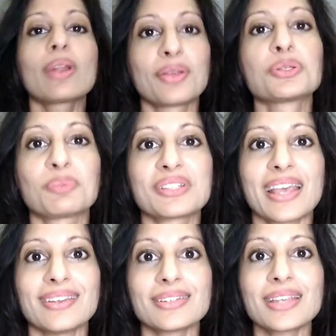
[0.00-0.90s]

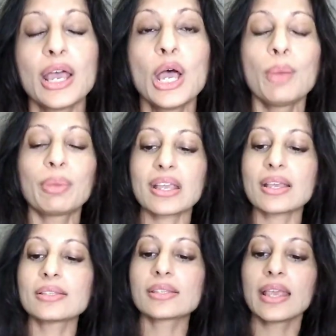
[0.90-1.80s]
100%
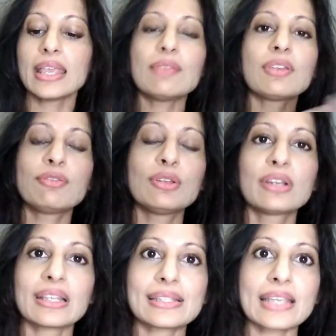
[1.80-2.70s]
because even if you
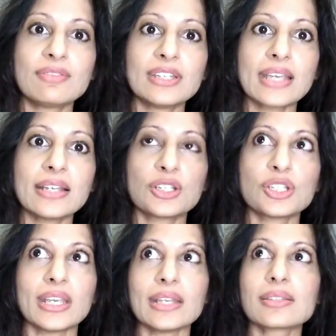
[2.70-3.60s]
look at the safety data
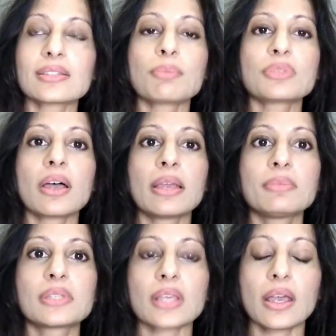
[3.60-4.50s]
sheets,
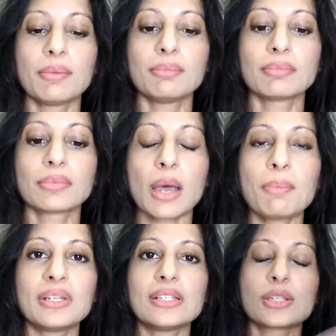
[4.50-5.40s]
sometimes um,
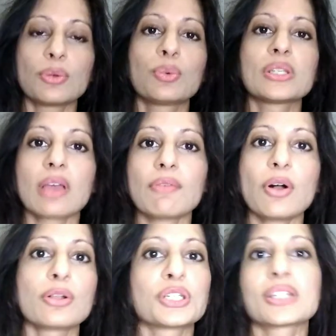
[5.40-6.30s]
companies don't always
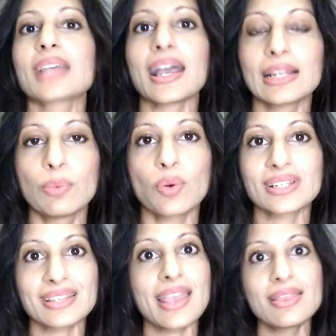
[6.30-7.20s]
divulge exactly
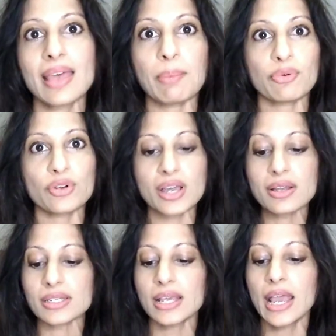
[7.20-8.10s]
what is in their
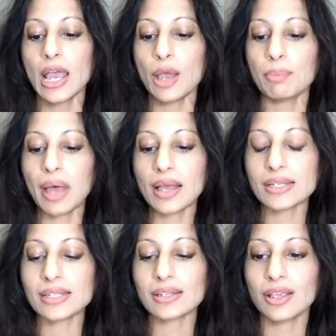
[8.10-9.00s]
product.
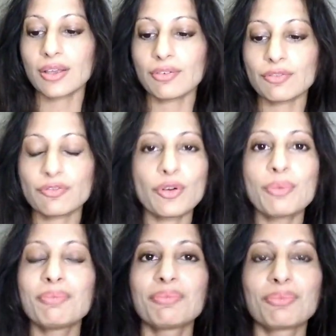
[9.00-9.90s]
But
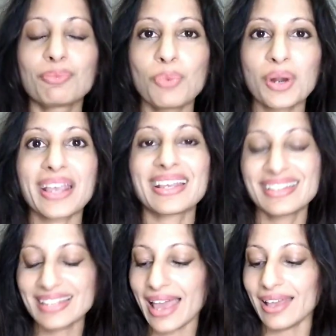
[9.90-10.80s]
from what I
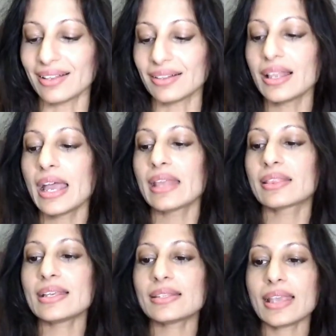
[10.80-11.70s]
can tell
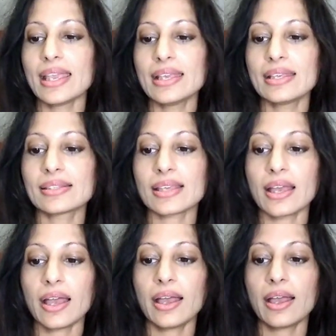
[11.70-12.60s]
this is
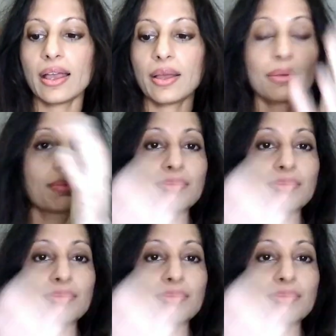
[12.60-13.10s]
uh,